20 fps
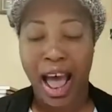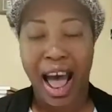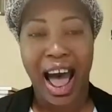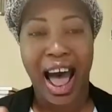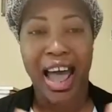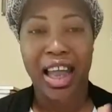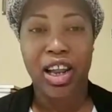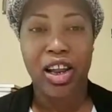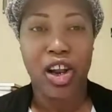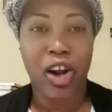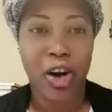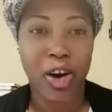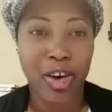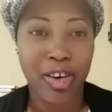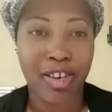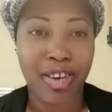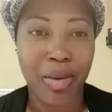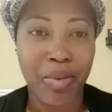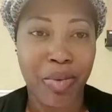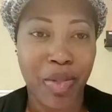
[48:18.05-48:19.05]
I learned
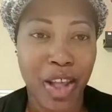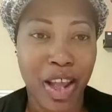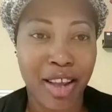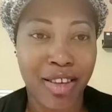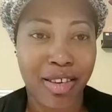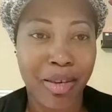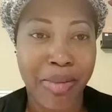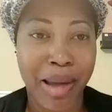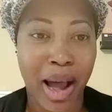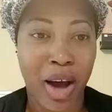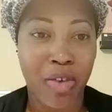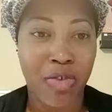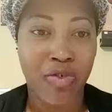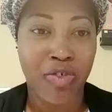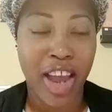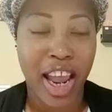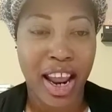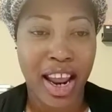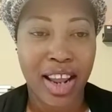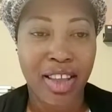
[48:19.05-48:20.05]
some things about
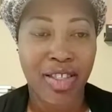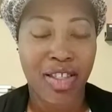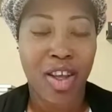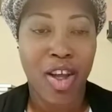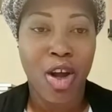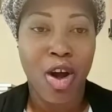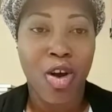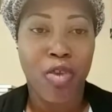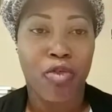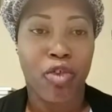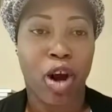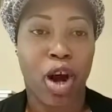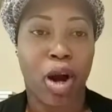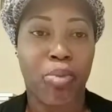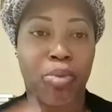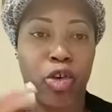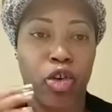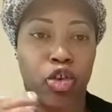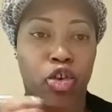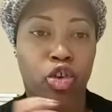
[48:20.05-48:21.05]
faith
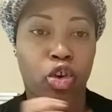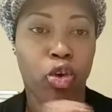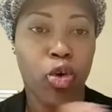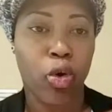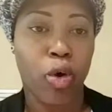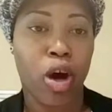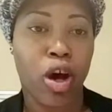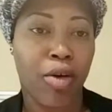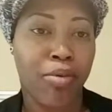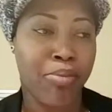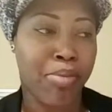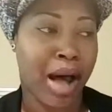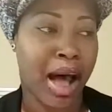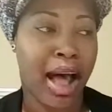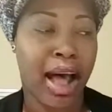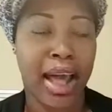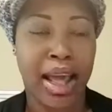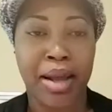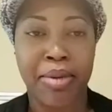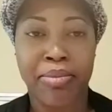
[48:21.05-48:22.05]
from two of
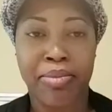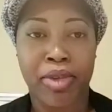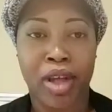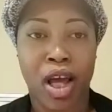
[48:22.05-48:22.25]
my